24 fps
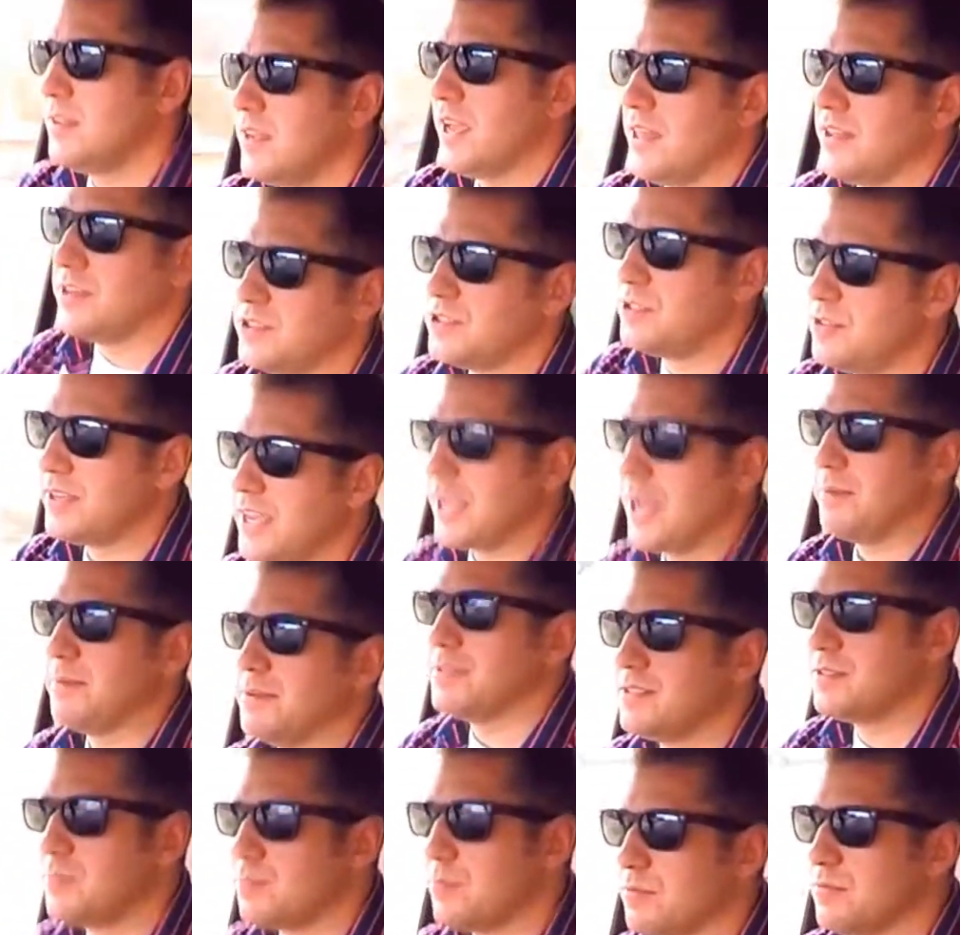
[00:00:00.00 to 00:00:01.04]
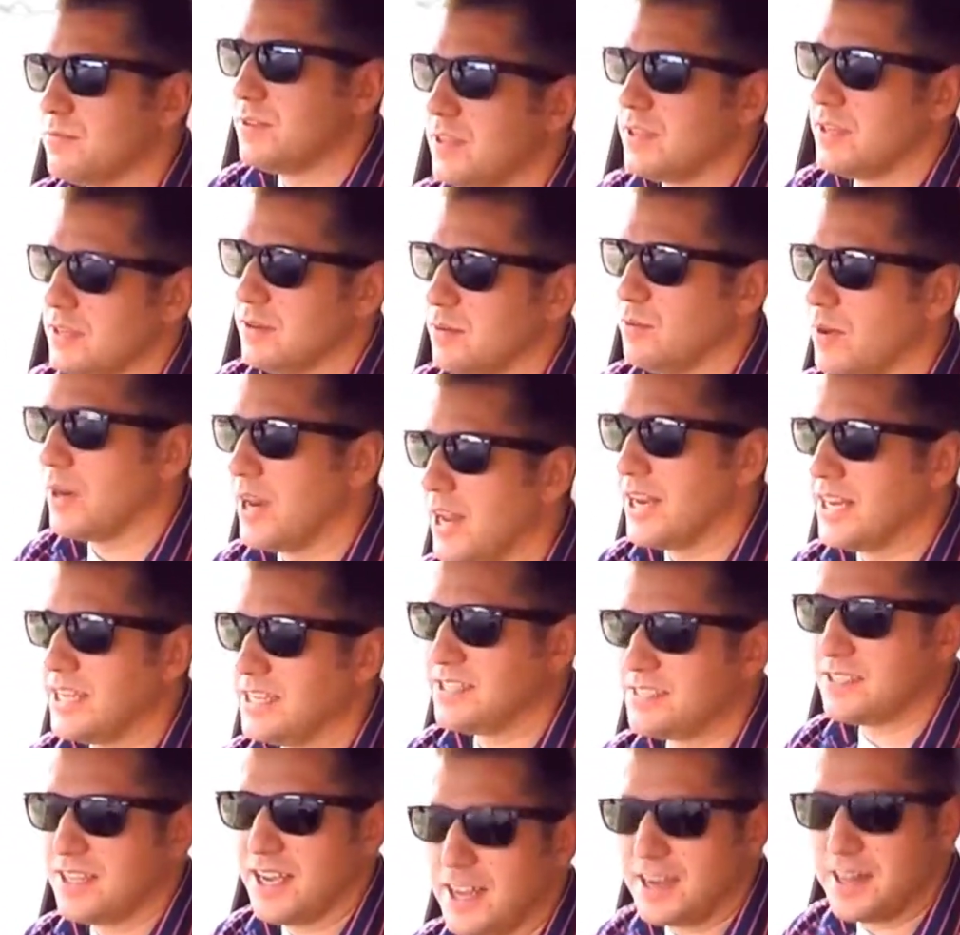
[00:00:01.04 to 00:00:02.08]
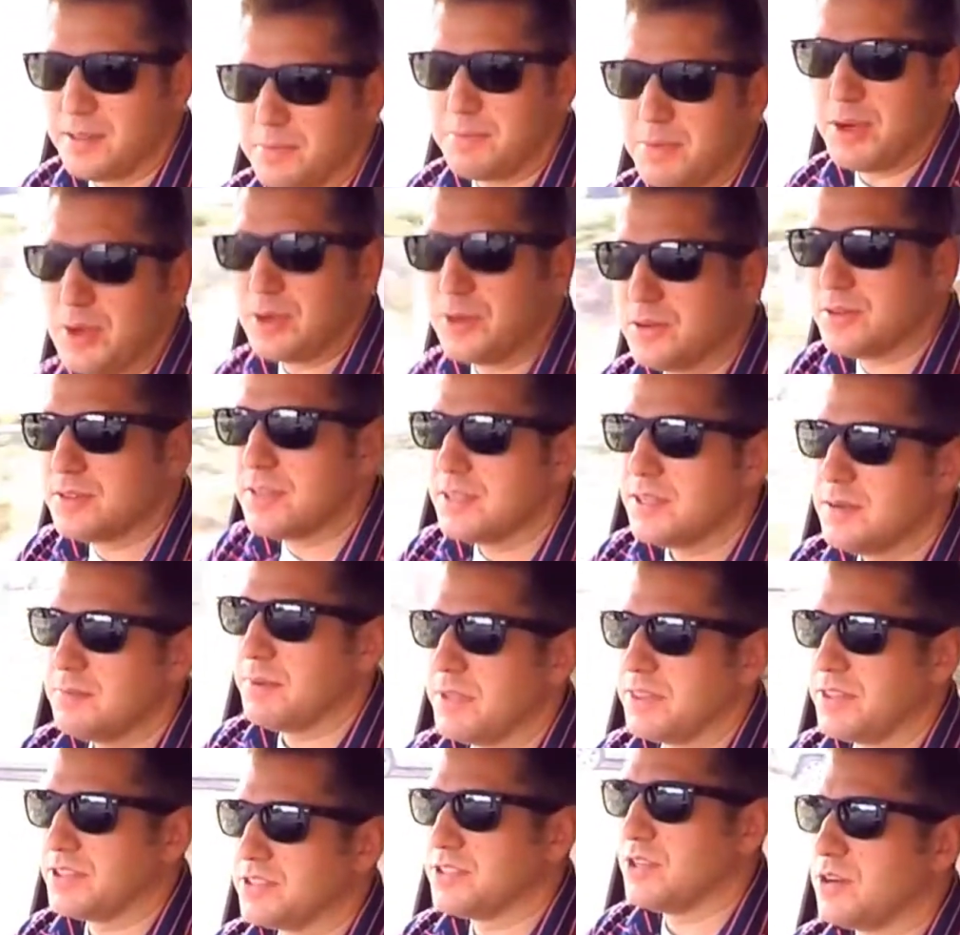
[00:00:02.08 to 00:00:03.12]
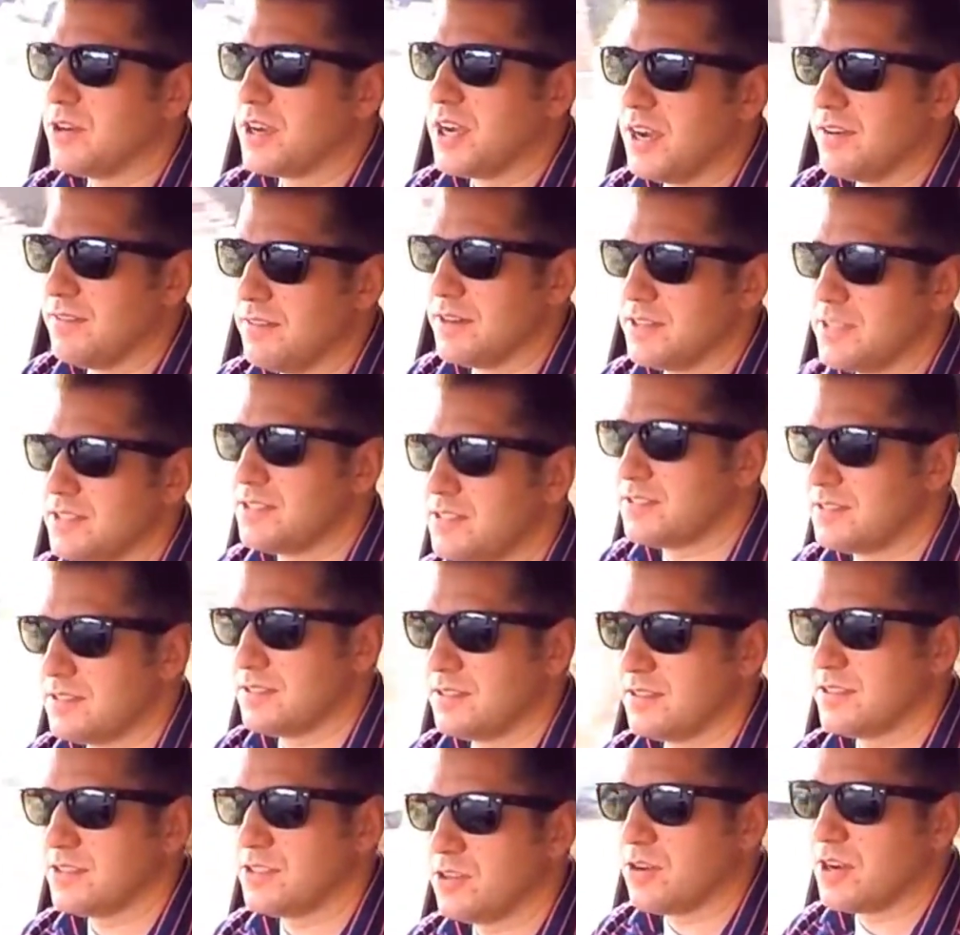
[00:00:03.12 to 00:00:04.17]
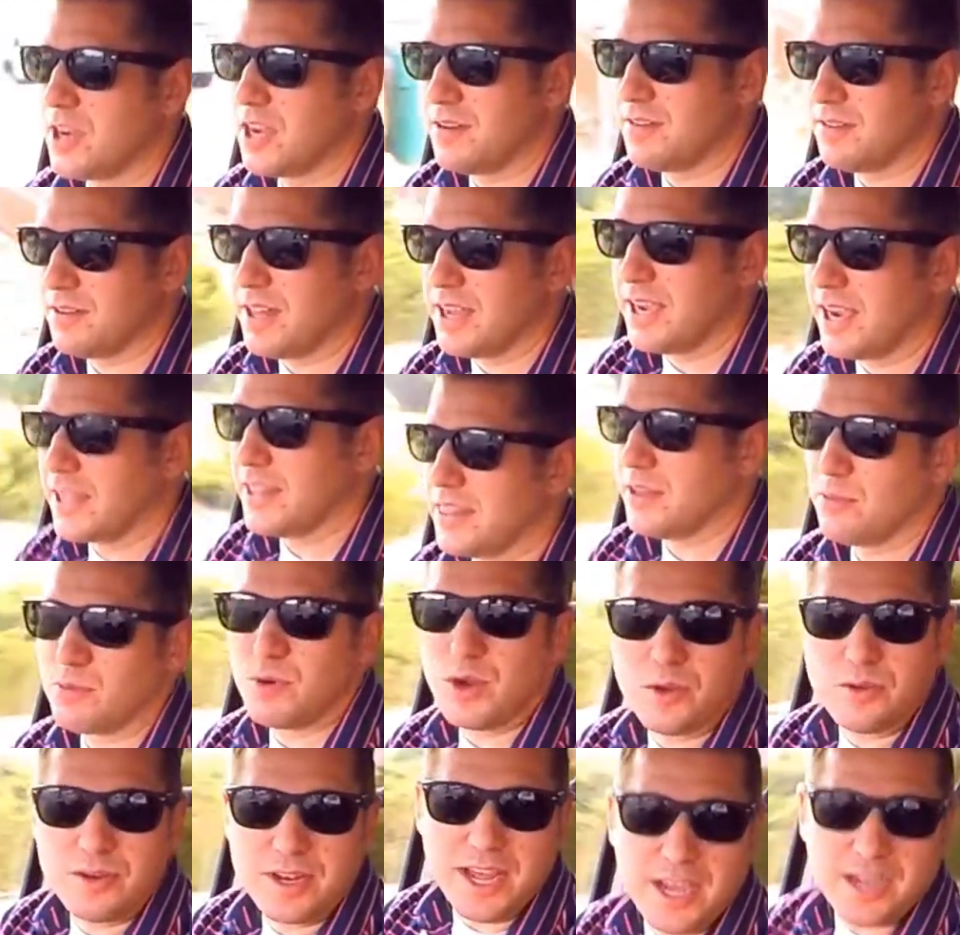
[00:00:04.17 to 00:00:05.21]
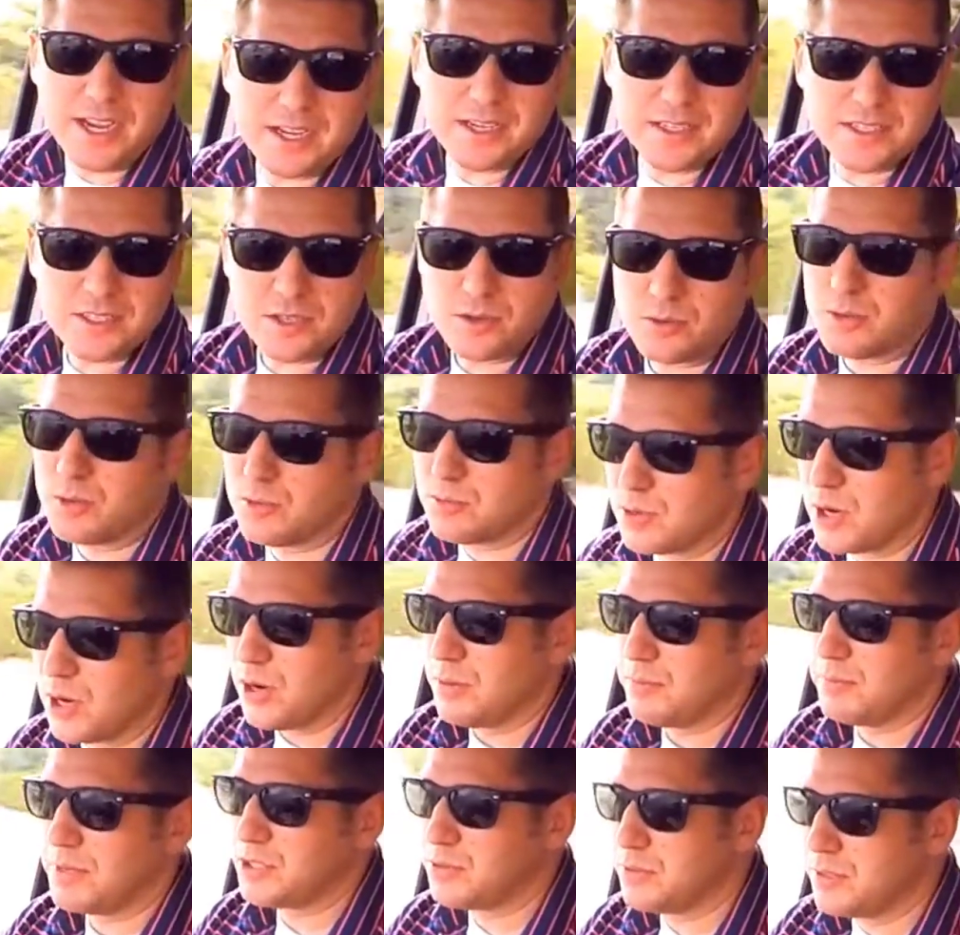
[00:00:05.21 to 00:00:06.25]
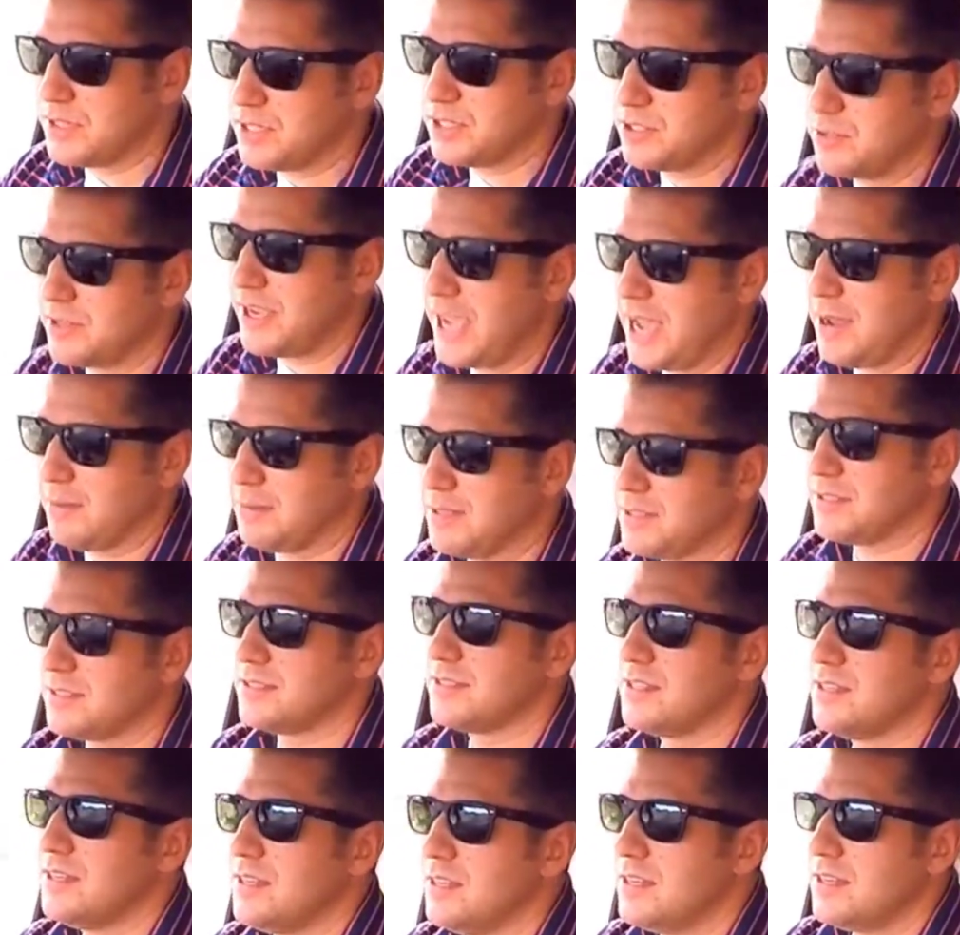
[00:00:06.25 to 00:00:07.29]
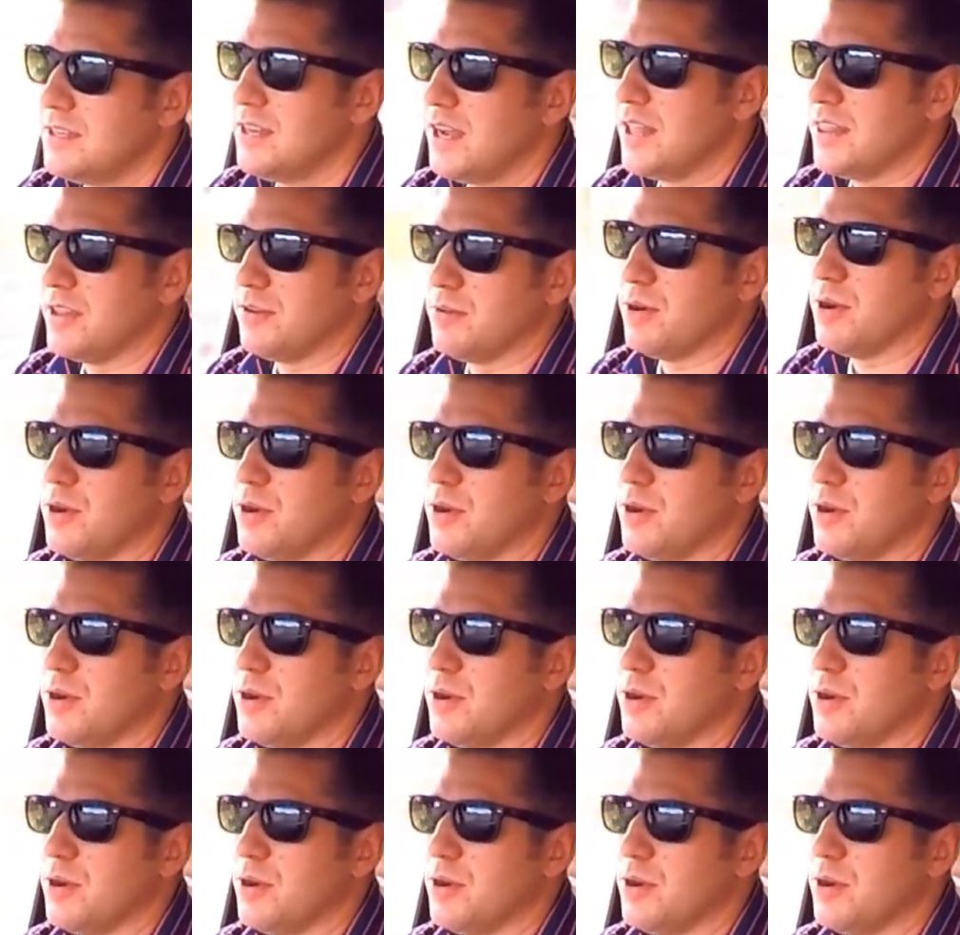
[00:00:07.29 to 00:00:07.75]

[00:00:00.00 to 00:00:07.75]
Yeah, there's two cabins, uh, one on each side of the boat. Okay. But there's no covers. There's no cover like on the row deck. So we'll row right. between the two cabins on the